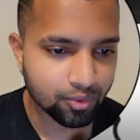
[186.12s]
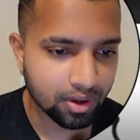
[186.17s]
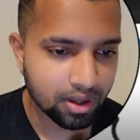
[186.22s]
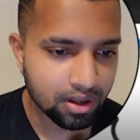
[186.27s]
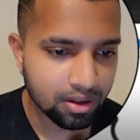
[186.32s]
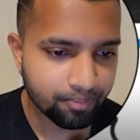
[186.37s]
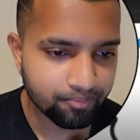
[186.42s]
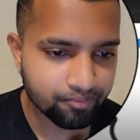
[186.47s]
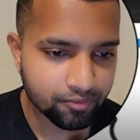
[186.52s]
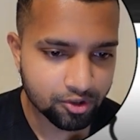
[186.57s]

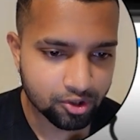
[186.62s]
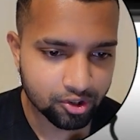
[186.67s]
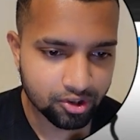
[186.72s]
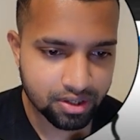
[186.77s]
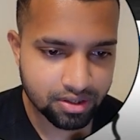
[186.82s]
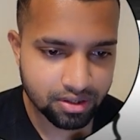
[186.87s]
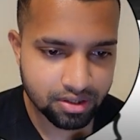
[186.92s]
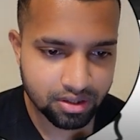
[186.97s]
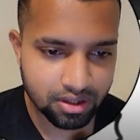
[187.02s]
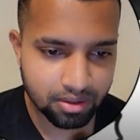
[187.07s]
well. So
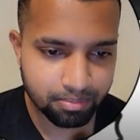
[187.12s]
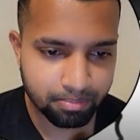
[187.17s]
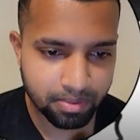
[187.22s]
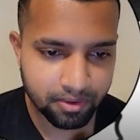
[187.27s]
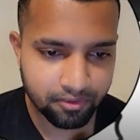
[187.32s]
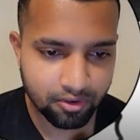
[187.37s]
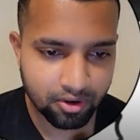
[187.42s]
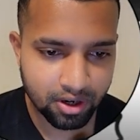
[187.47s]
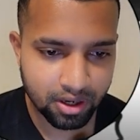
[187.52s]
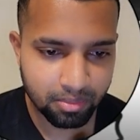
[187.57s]
this is the
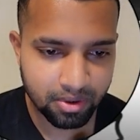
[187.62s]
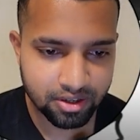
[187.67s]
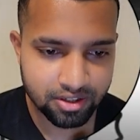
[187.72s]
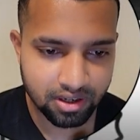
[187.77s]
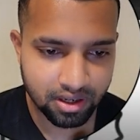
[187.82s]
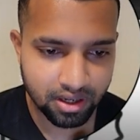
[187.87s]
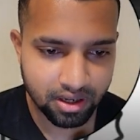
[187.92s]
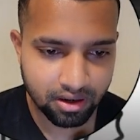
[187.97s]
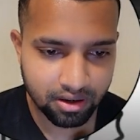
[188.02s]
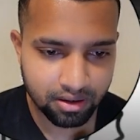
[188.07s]
before image
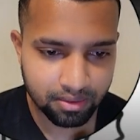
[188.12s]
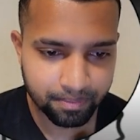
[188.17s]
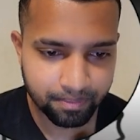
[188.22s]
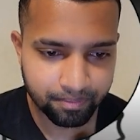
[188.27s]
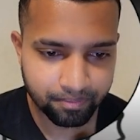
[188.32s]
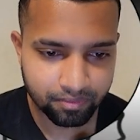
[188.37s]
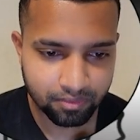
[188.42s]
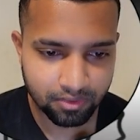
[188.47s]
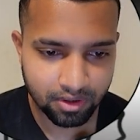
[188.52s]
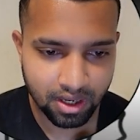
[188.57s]
link.
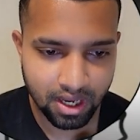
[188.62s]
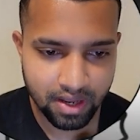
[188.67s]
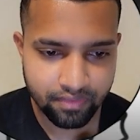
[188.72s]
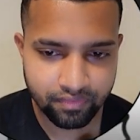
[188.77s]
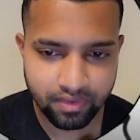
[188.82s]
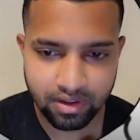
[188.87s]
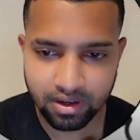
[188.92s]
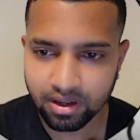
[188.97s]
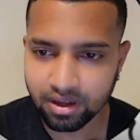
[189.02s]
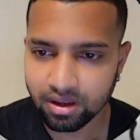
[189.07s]

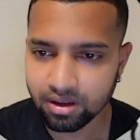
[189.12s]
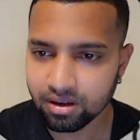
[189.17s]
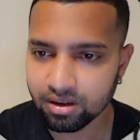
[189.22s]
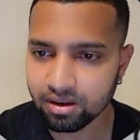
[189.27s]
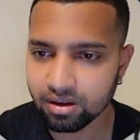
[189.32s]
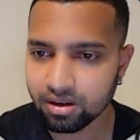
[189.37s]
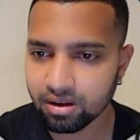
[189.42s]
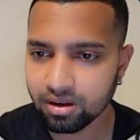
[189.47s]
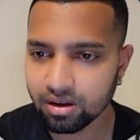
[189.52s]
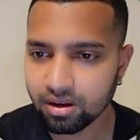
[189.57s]
Get the
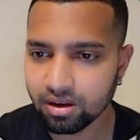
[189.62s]
link,